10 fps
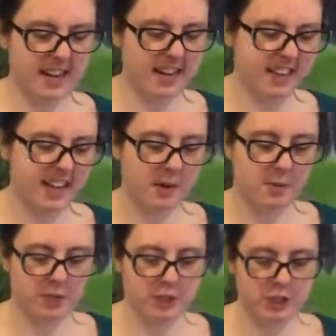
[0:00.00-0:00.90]
I think I
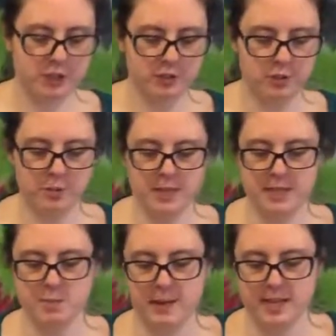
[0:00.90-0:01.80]
want to change the way
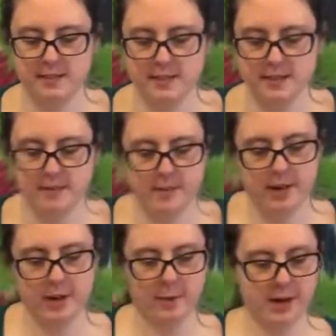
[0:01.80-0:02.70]
his bangs are.
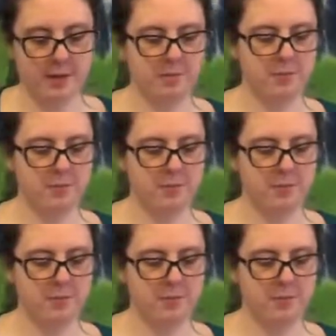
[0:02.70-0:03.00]
There we go.